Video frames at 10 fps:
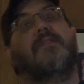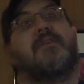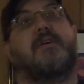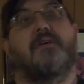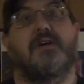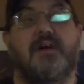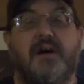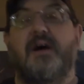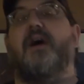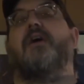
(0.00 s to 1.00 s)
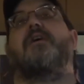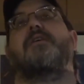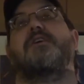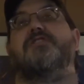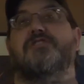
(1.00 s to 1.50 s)
There
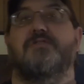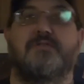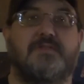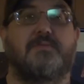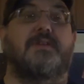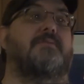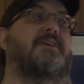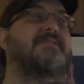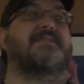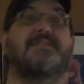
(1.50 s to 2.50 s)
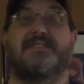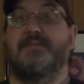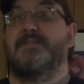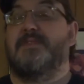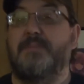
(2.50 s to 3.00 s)
are issues with what
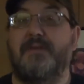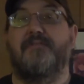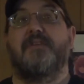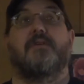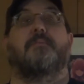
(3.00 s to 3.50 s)
seems to be filler,